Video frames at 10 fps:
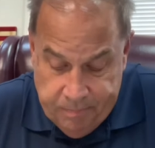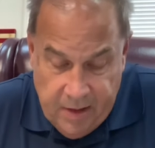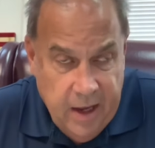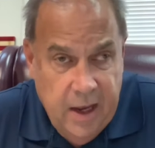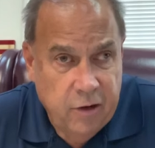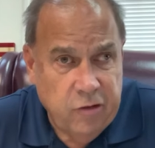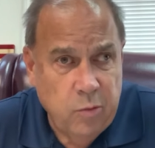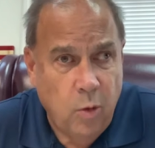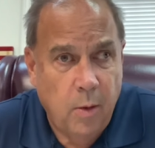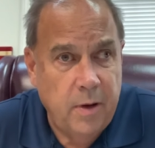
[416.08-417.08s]
Here's a
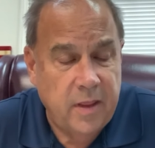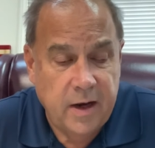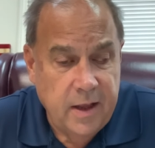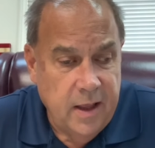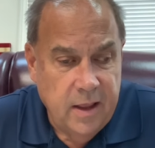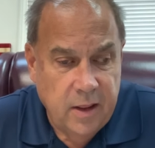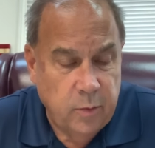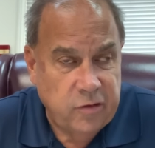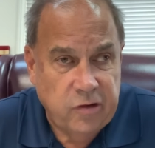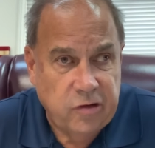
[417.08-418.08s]
woman that
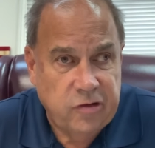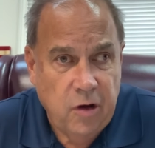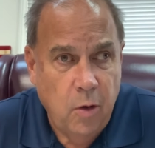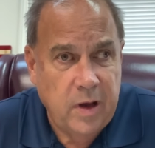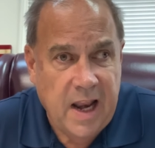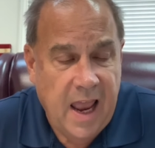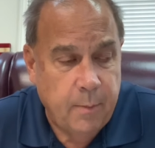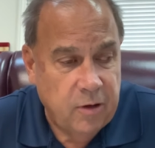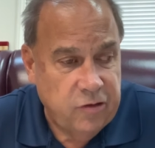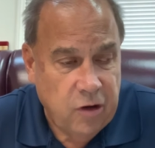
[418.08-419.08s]
was just so
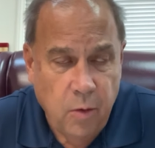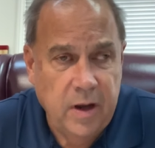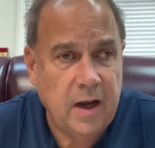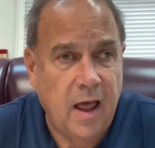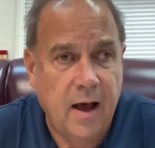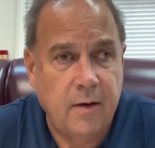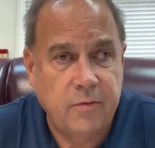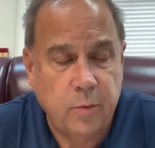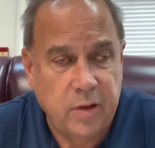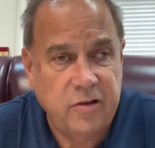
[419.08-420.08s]
enamored, so in
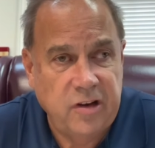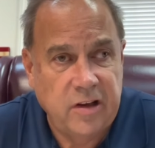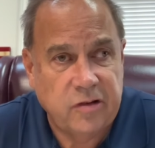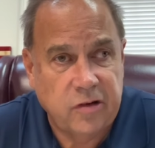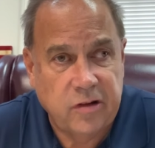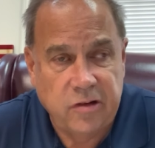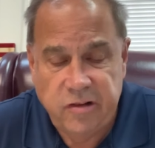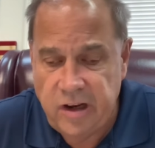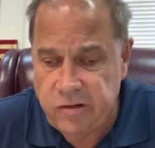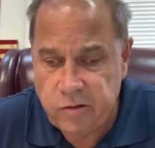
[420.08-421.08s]
love with Jesus that
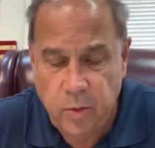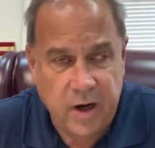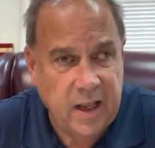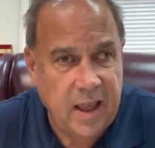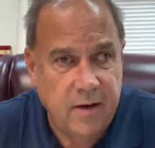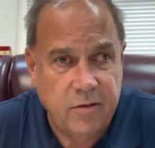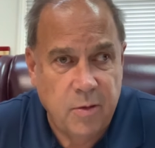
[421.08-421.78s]
she just wanted to give